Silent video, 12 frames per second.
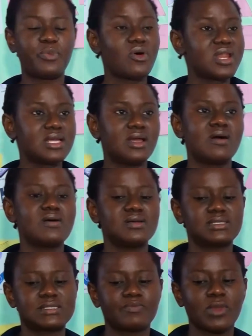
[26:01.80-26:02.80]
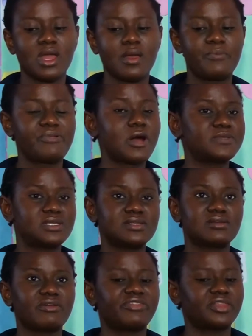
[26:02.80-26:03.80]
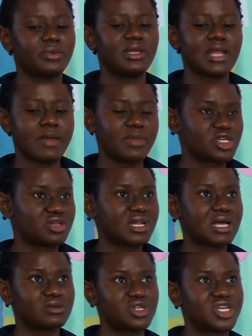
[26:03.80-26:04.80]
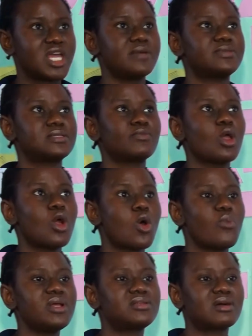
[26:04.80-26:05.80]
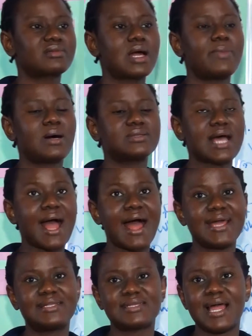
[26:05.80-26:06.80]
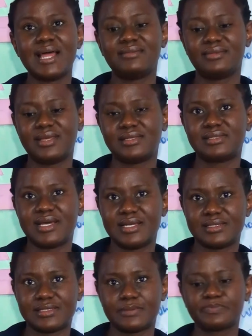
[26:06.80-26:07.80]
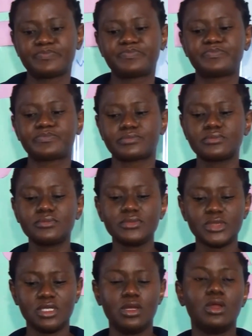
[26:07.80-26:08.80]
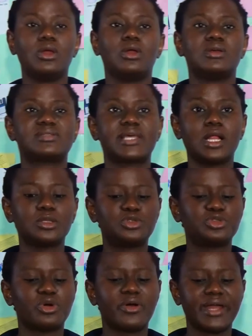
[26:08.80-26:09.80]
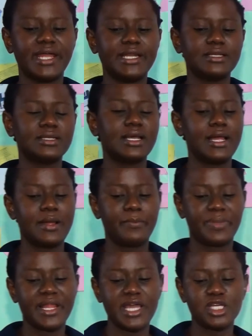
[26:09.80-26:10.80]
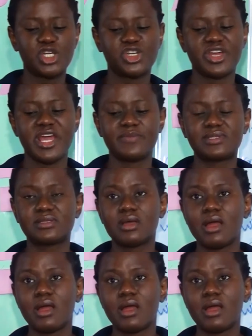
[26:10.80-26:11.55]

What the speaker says: polygons, properties of three-dimensional shapes. We talked about height and distance, scale drawing, plane shapes,